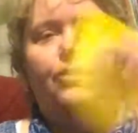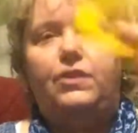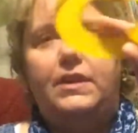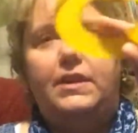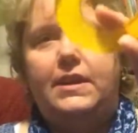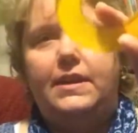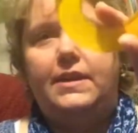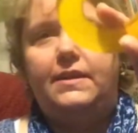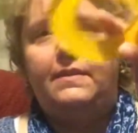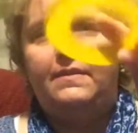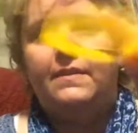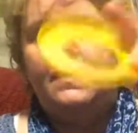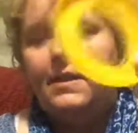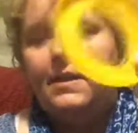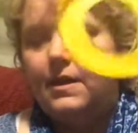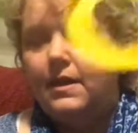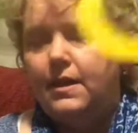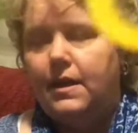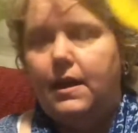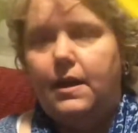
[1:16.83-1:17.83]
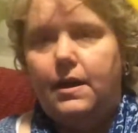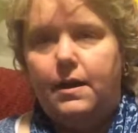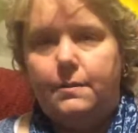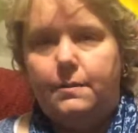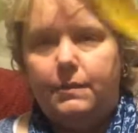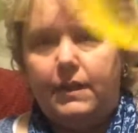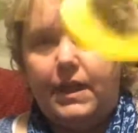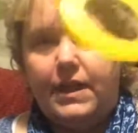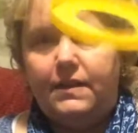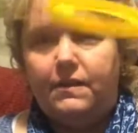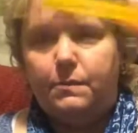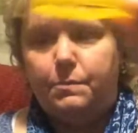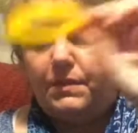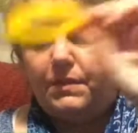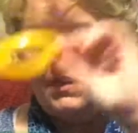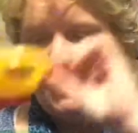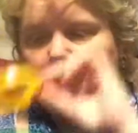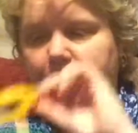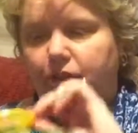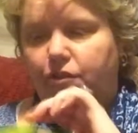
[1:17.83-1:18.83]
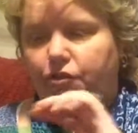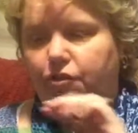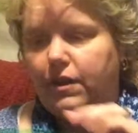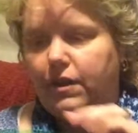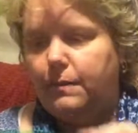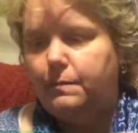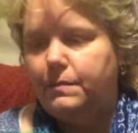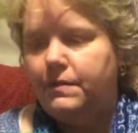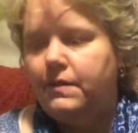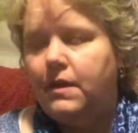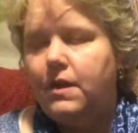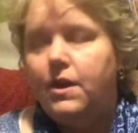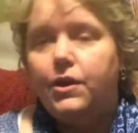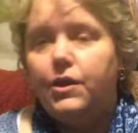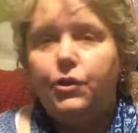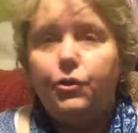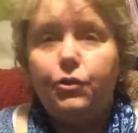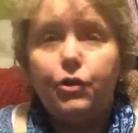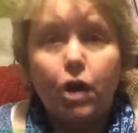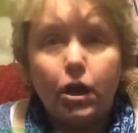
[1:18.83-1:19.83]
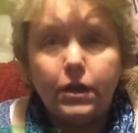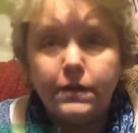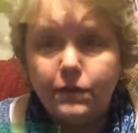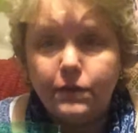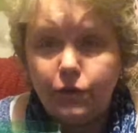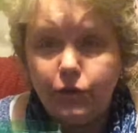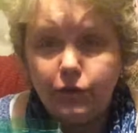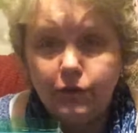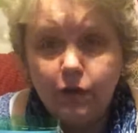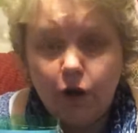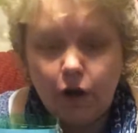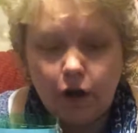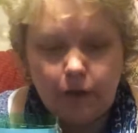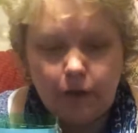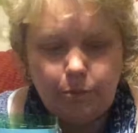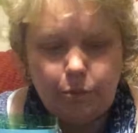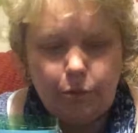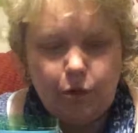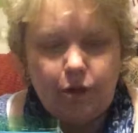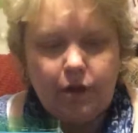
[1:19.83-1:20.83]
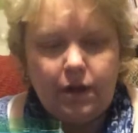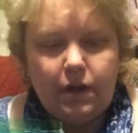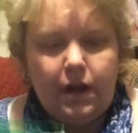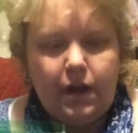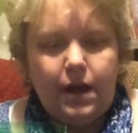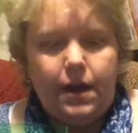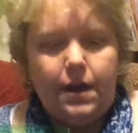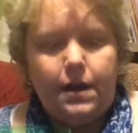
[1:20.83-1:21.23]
cheese, Lay's potato chips. You could also use cardboard,